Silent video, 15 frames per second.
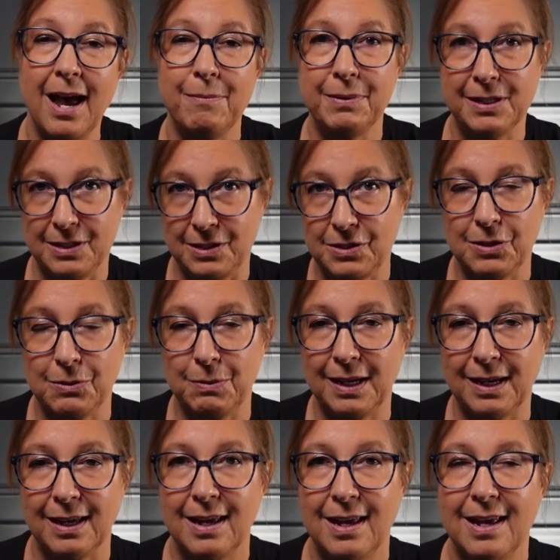time
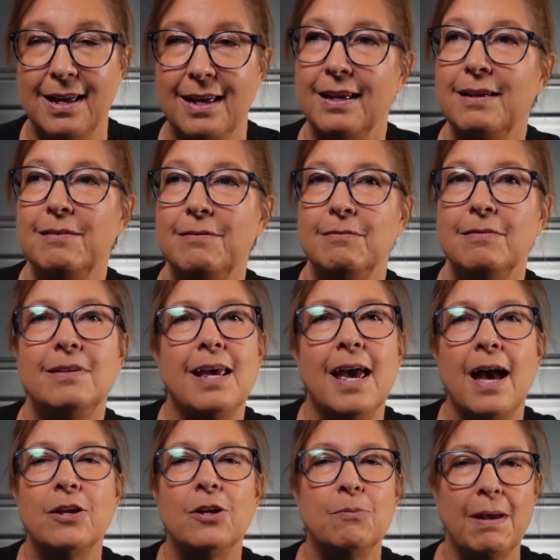consuming.
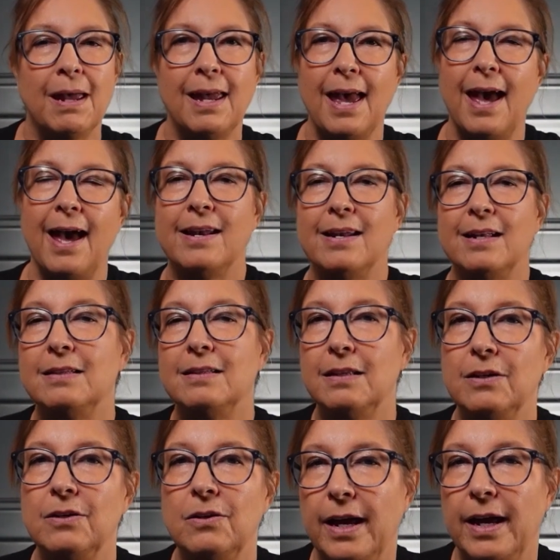Yeah, you may add a
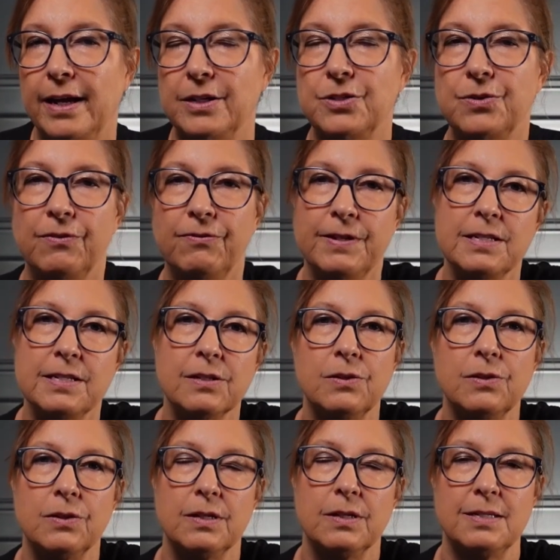little extra
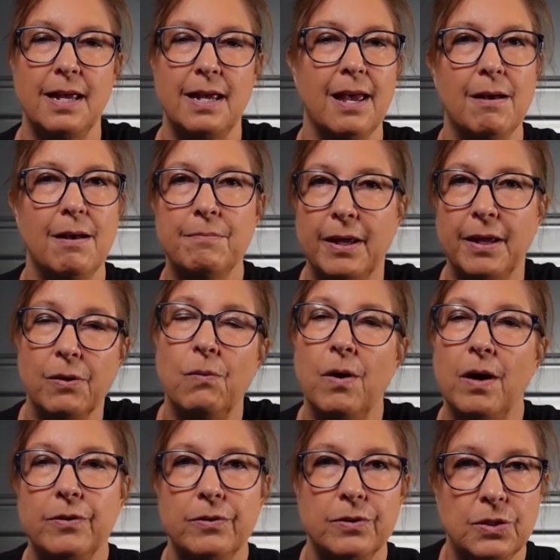physical exam, like
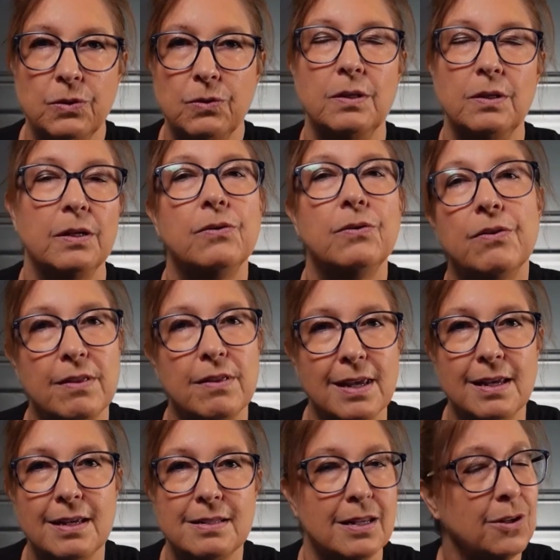one or two little
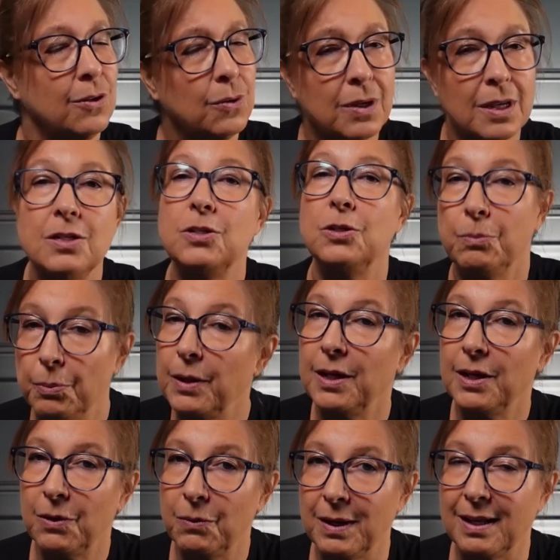things that you can do
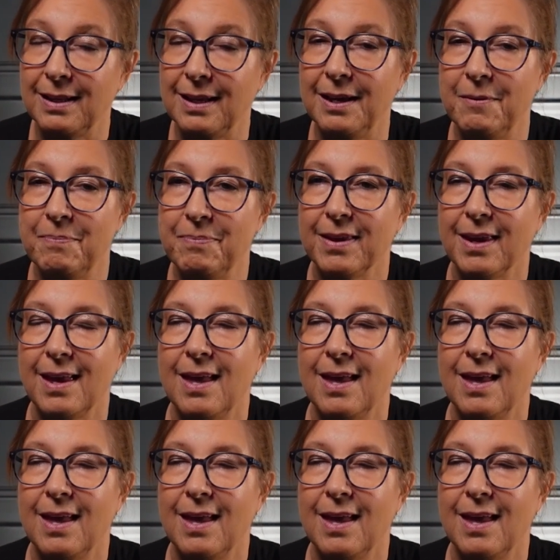pretty quickly.